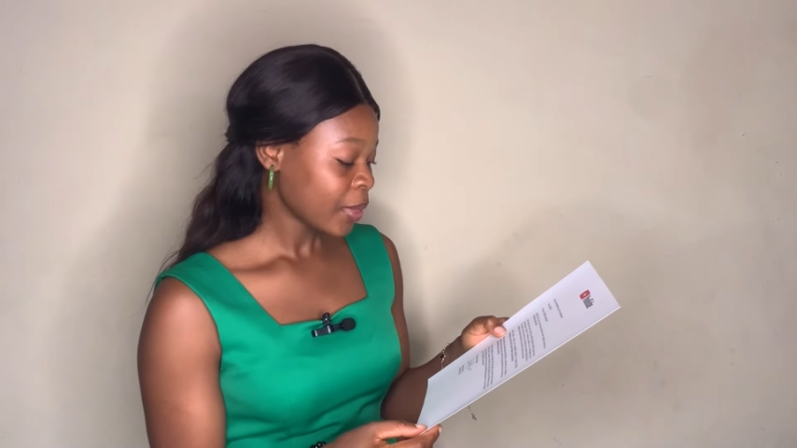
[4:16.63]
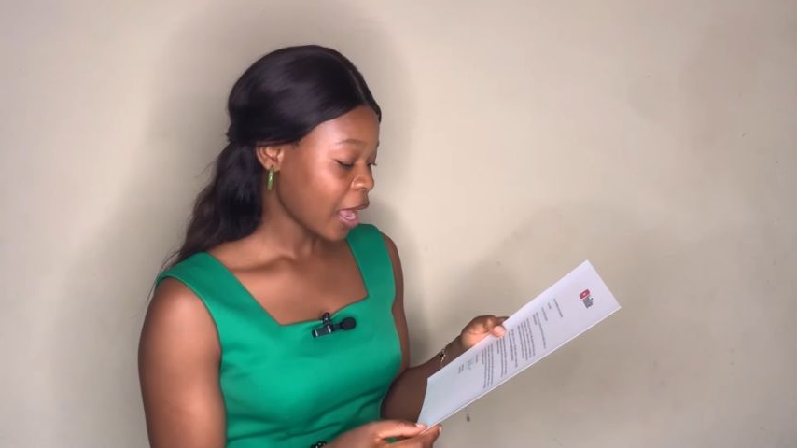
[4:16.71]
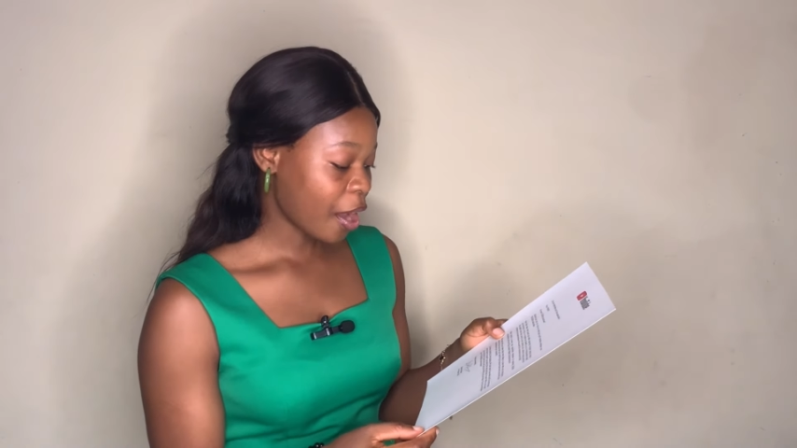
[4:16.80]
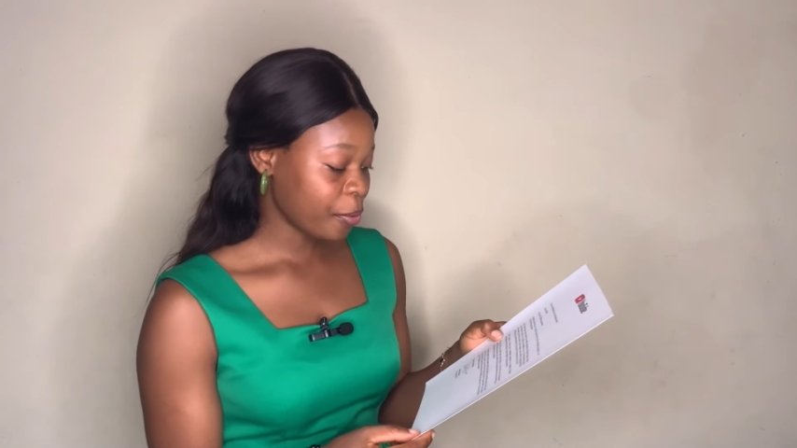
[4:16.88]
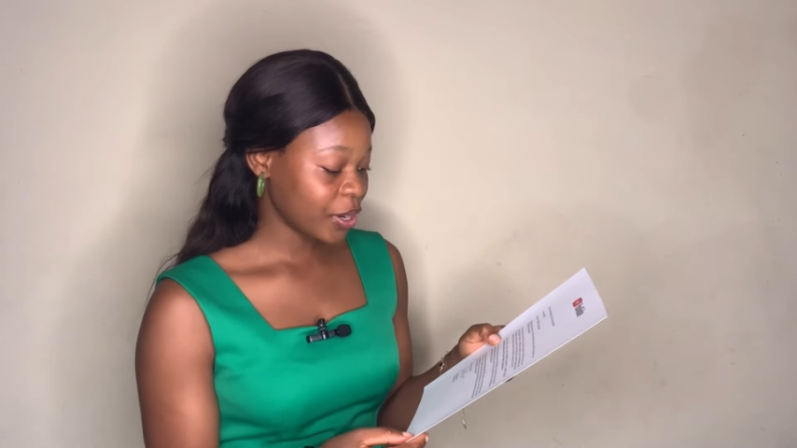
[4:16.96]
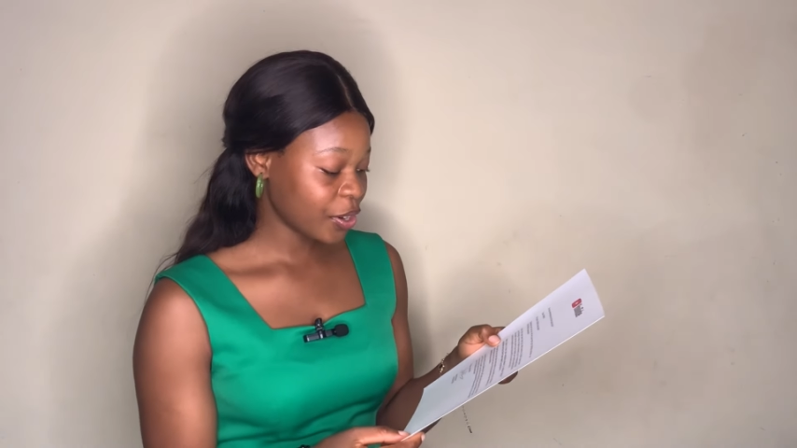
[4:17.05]

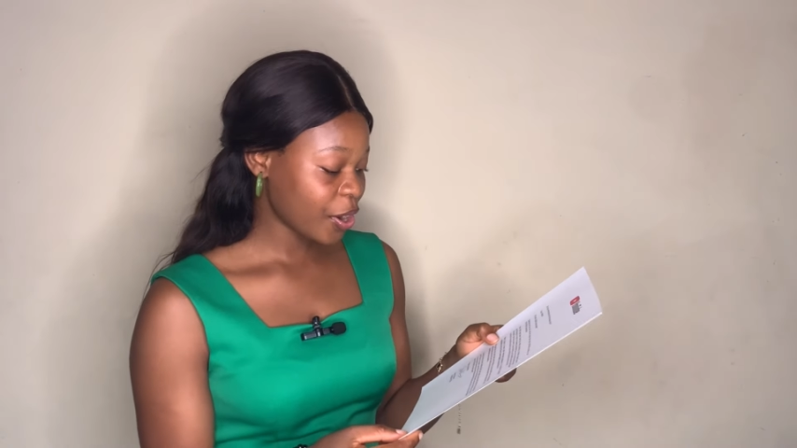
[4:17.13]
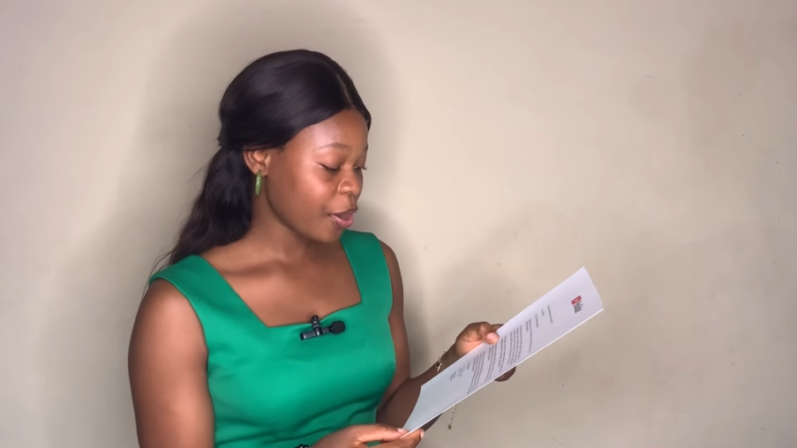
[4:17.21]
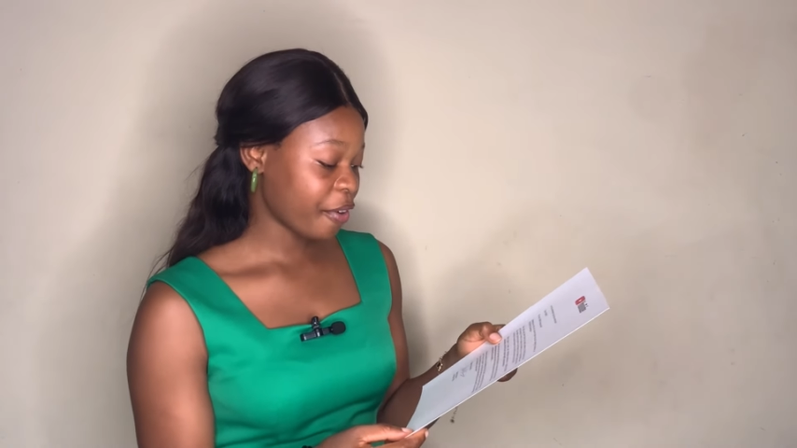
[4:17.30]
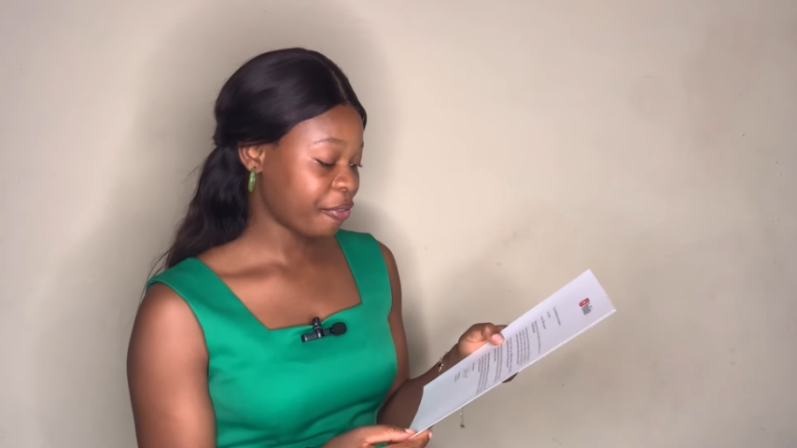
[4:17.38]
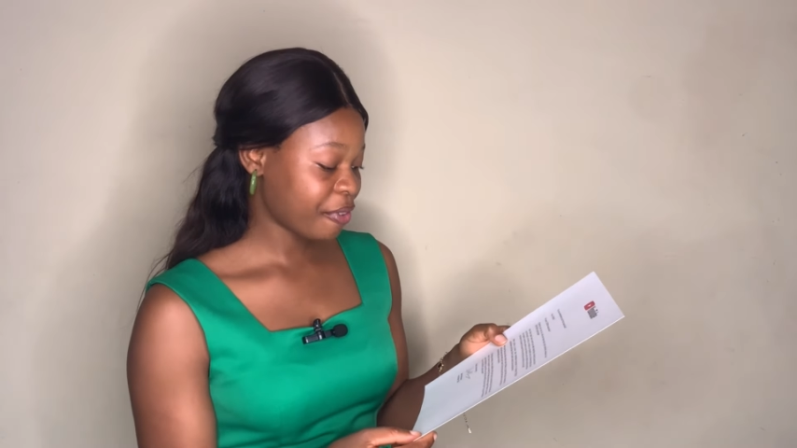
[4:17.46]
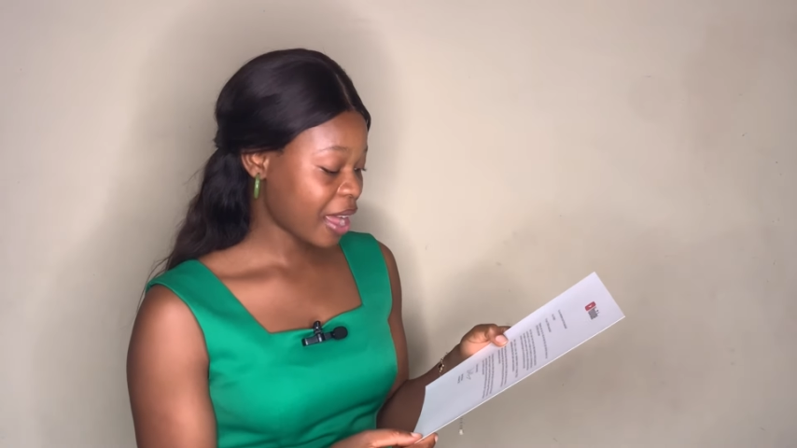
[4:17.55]
and we know
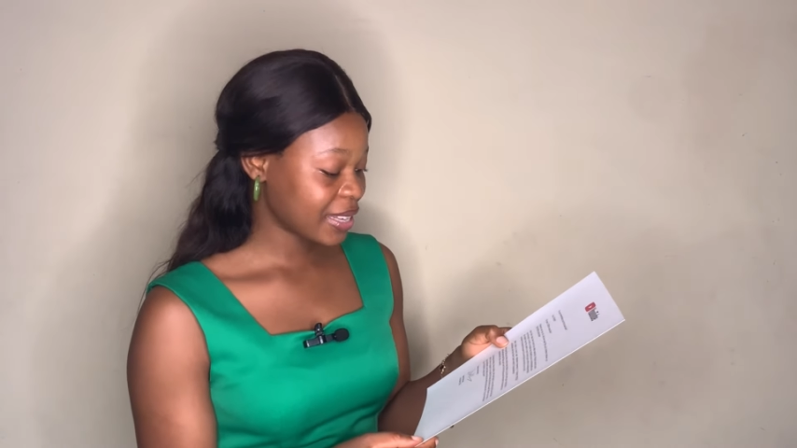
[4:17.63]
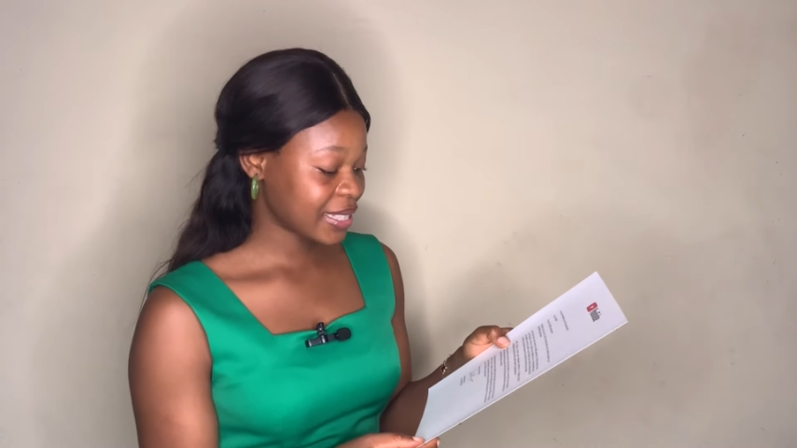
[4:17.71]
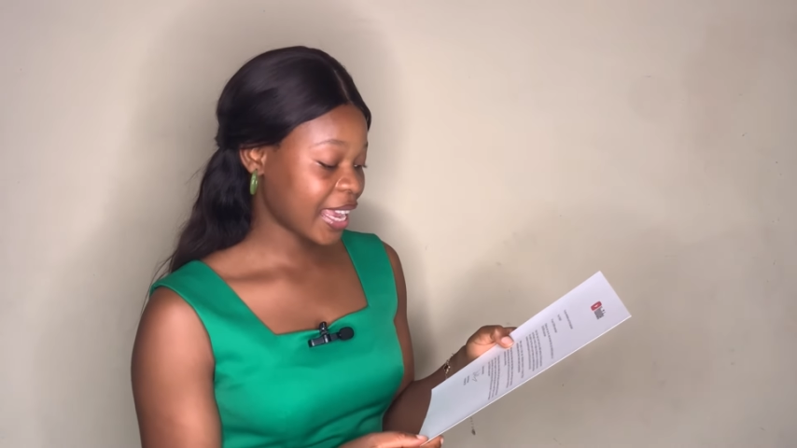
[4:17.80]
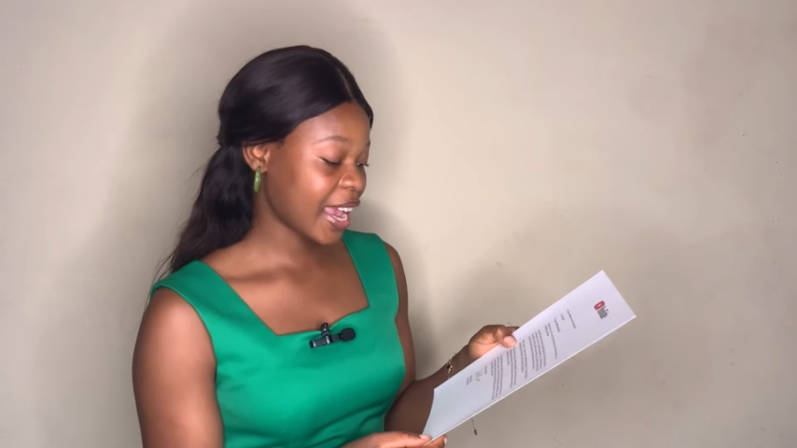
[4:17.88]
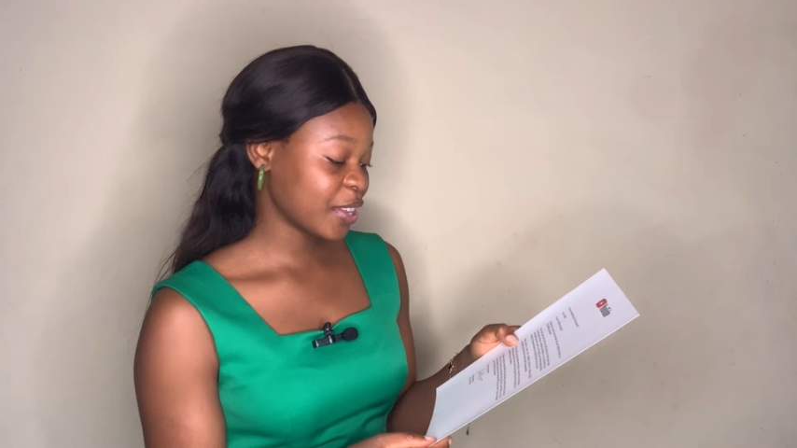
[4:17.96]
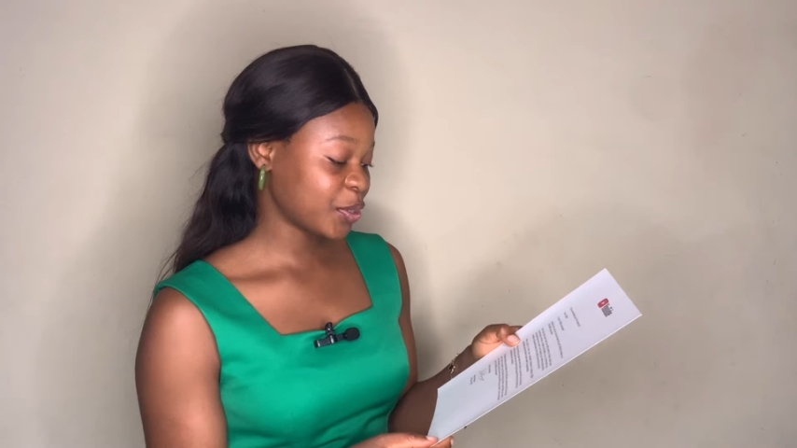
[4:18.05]
your fans
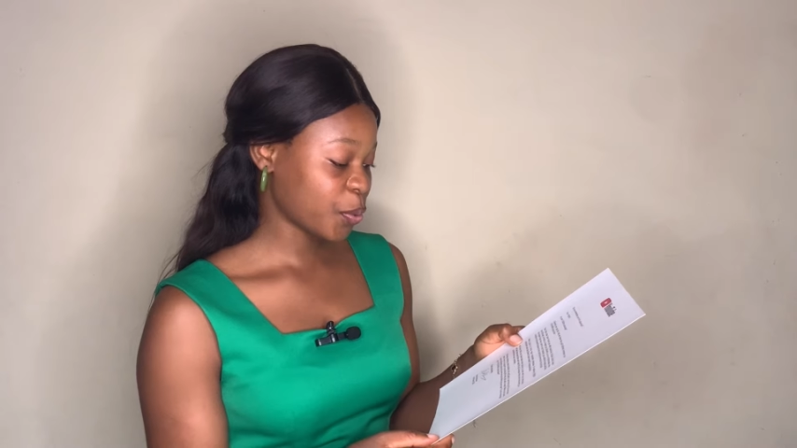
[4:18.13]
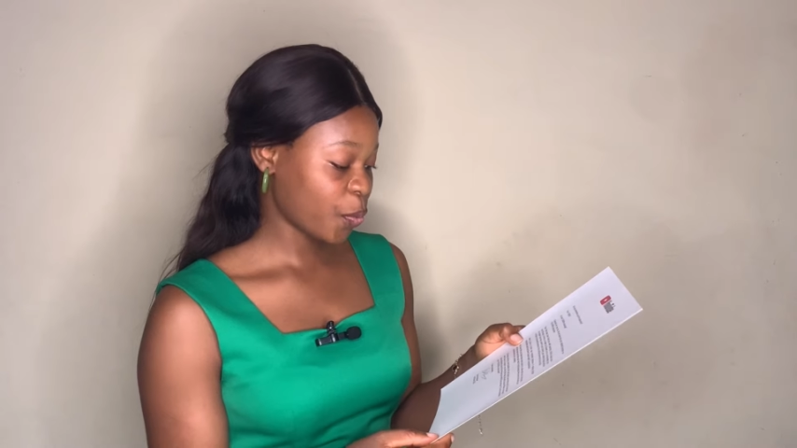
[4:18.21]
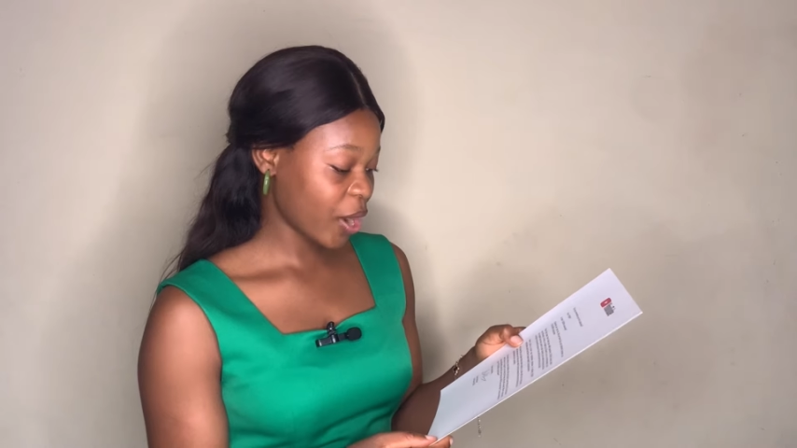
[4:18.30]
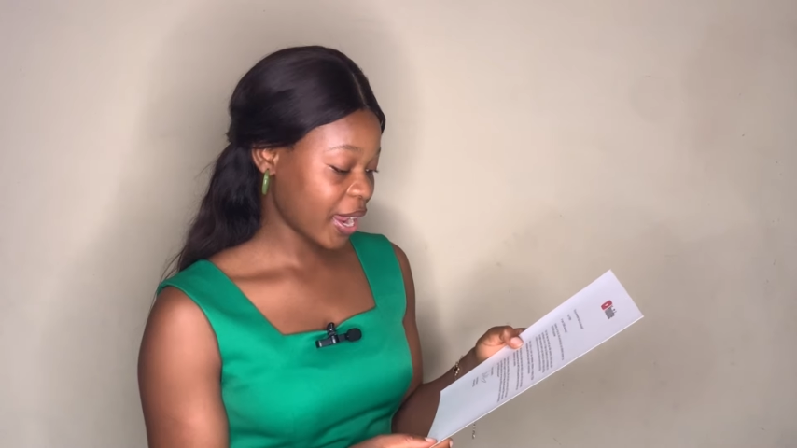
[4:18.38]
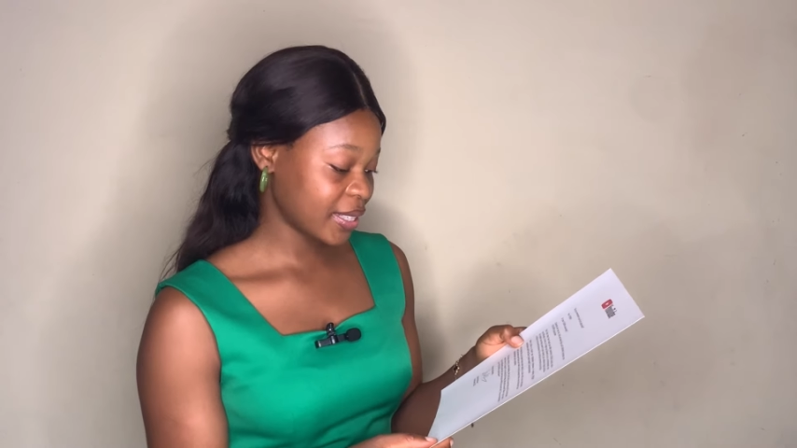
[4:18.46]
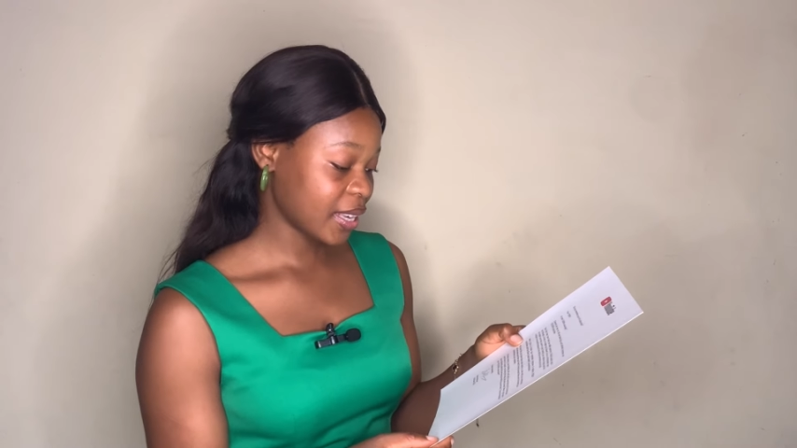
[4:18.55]
can't
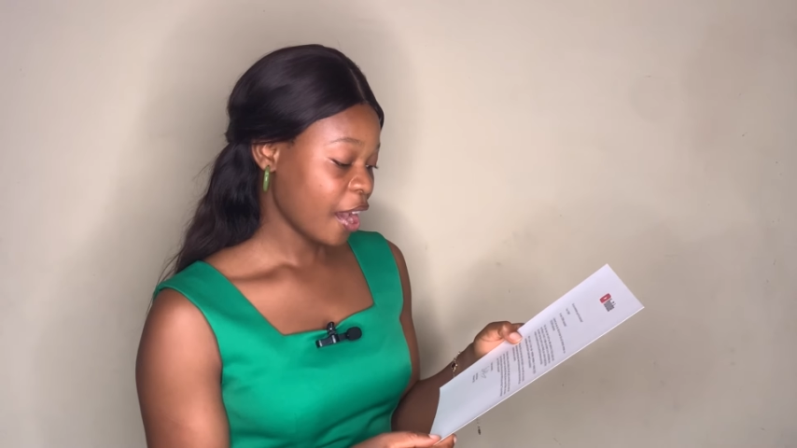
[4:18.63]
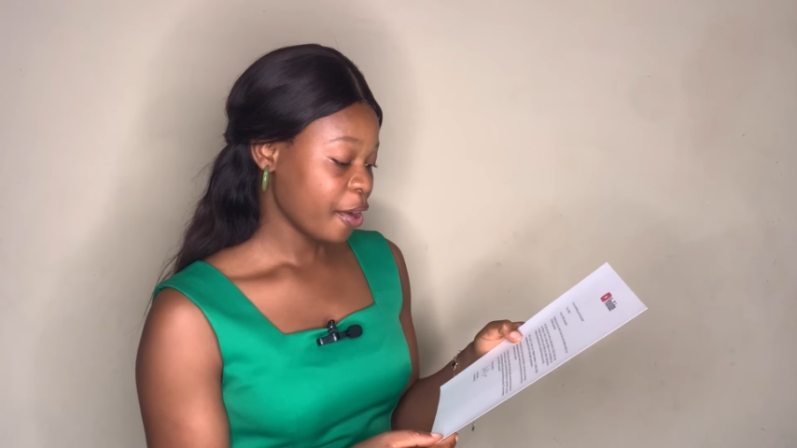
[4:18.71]
wait